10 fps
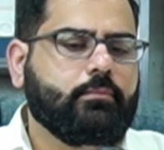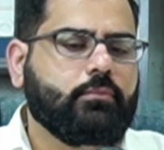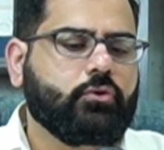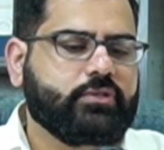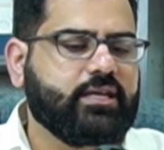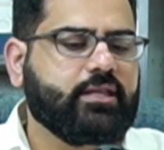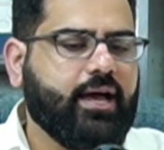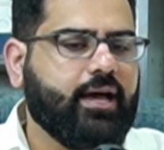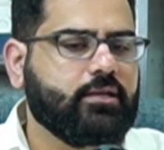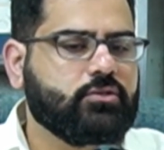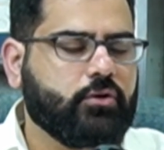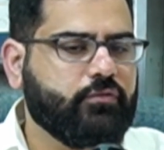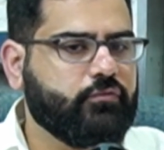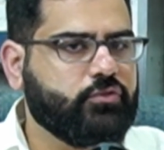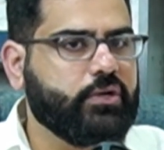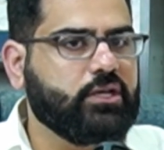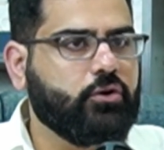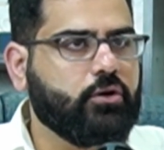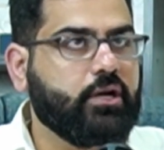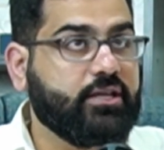you'll take that sort of during
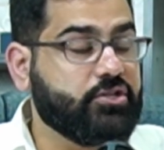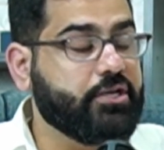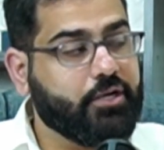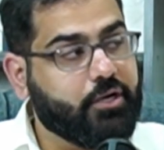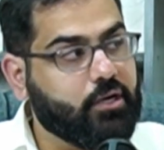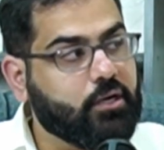your intern year,